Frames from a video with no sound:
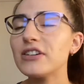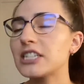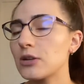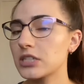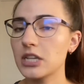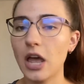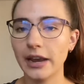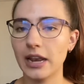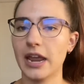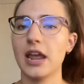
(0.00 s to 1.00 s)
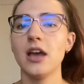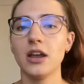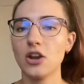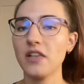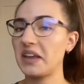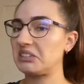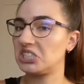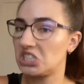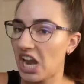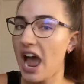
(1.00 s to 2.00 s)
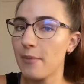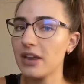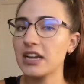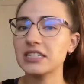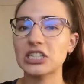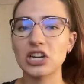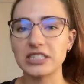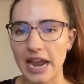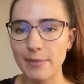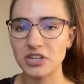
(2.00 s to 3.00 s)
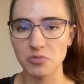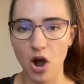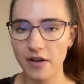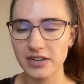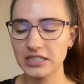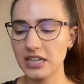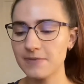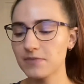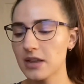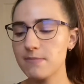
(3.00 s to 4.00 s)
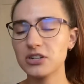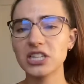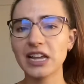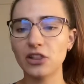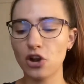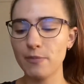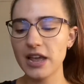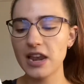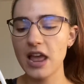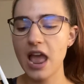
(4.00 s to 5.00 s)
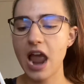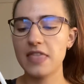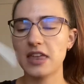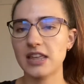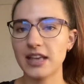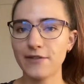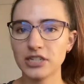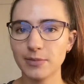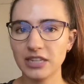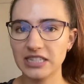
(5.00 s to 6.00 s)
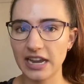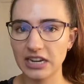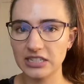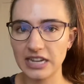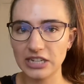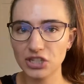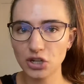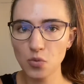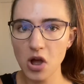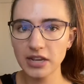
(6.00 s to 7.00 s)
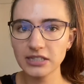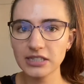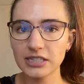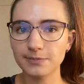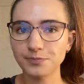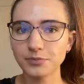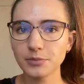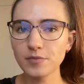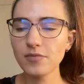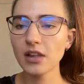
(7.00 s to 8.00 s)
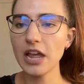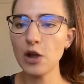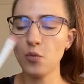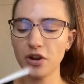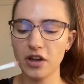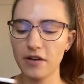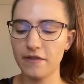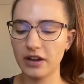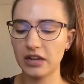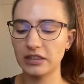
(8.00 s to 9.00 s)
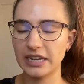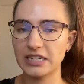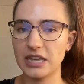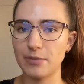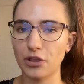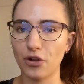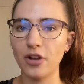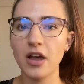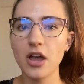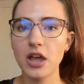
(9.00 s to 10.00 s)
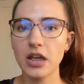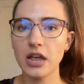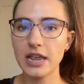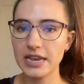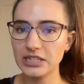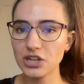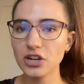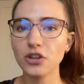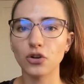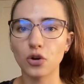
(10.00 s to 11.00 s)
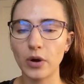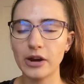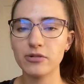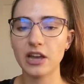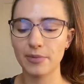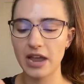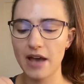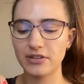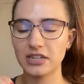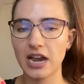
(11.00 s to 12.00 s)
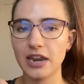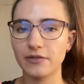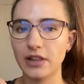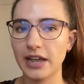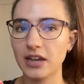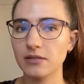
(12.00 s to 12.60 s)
slightly, not like jabbing because it's gonna damage them obviously, but just like a little bit. And then I think for some of these like denser ones, it would have cleaned them a little easier, a little quicker without me having to kind of like